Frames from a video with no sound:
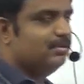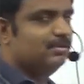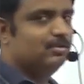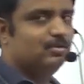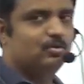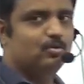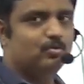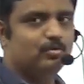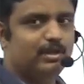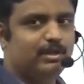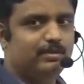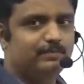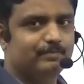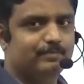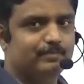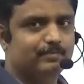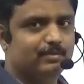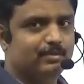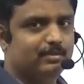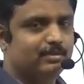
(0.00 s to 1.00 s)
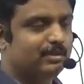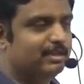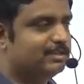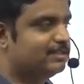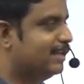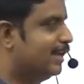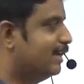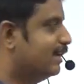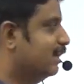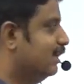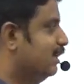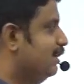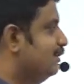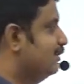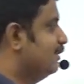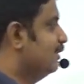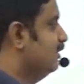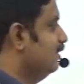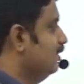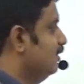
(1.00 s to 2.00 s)
Okay, next angle
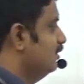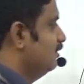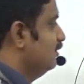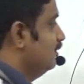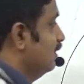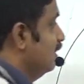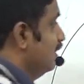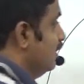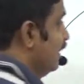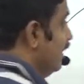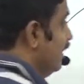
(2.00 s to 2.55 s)
is 30